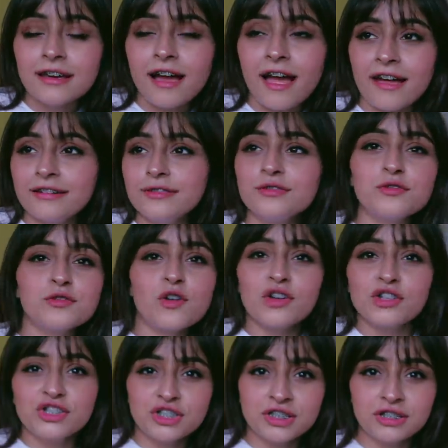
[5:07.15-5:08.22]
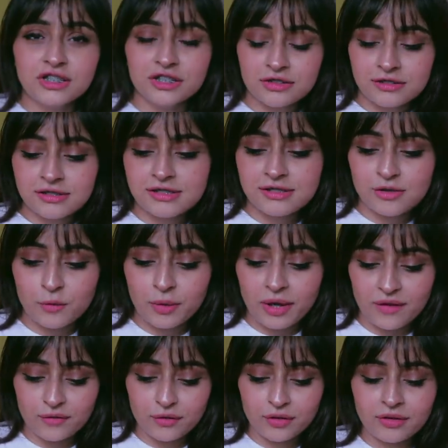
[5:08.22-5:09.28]
and raunchy looks or
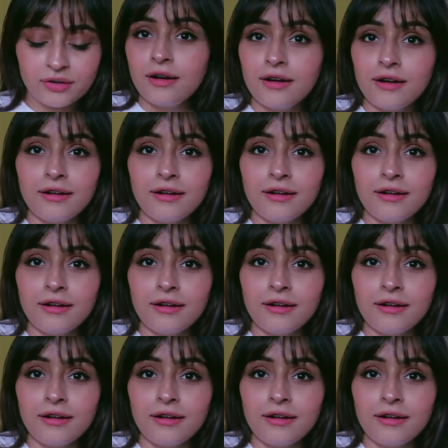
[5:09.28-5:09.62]
whatever,